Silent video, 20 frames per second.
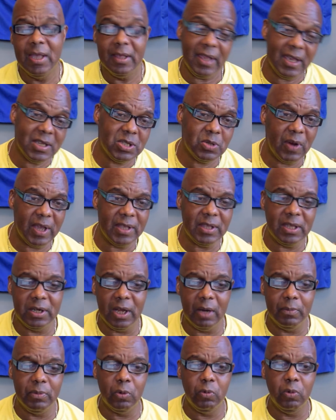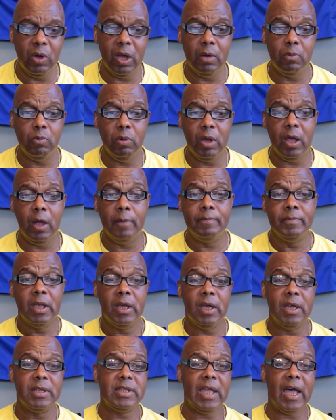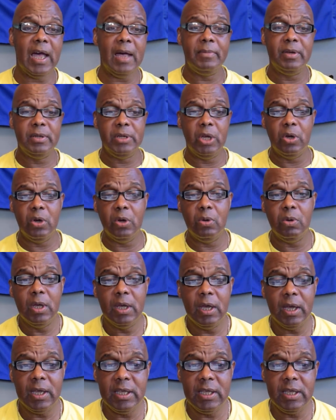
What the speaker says: That's right, the number one. Well, a domino,